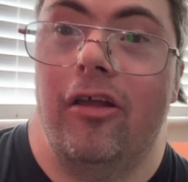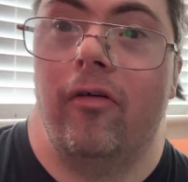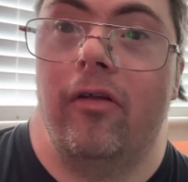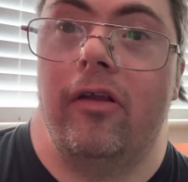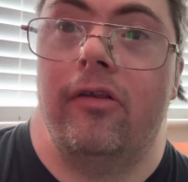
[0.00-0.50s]

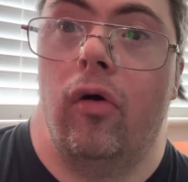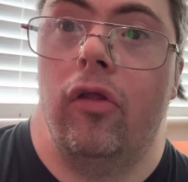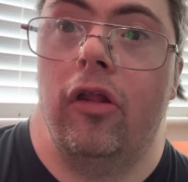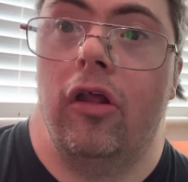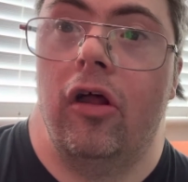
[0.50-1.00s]
you're a
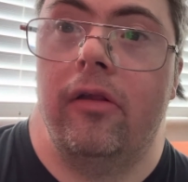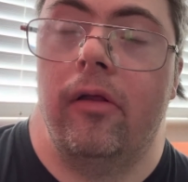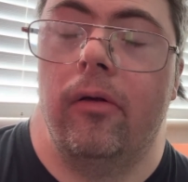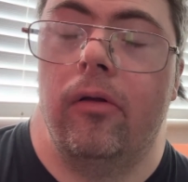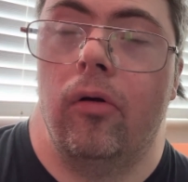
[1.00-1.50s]
solid nurse
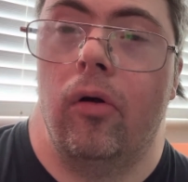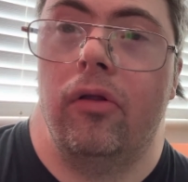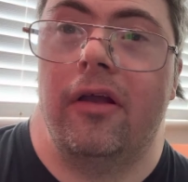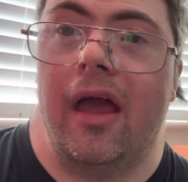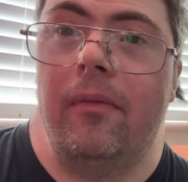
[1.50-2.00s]
that'll call
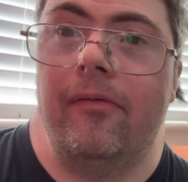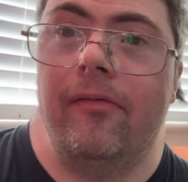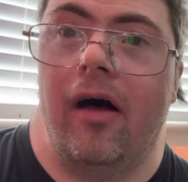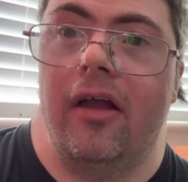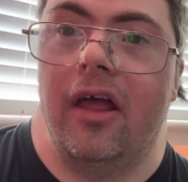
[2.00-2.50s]
it Gaming
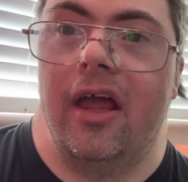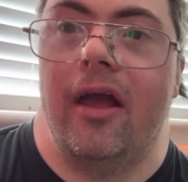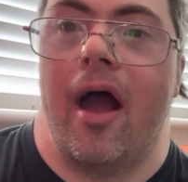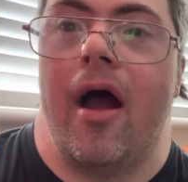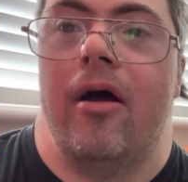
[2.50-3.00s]

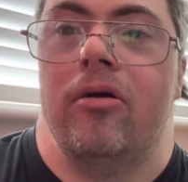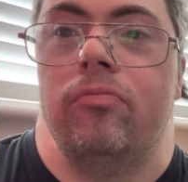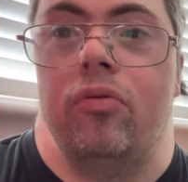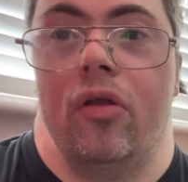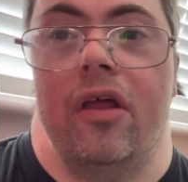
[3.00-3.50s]
Friday.
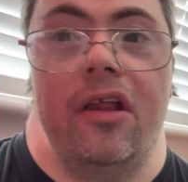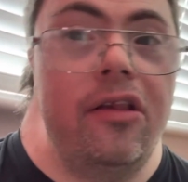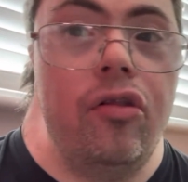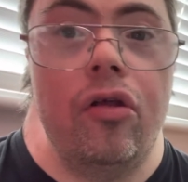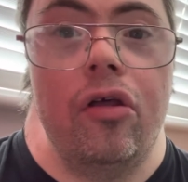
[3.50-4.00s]

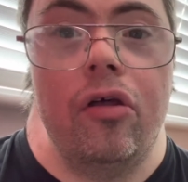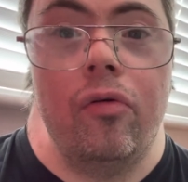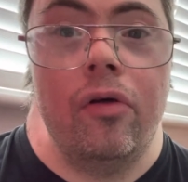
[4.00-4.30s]
Please do.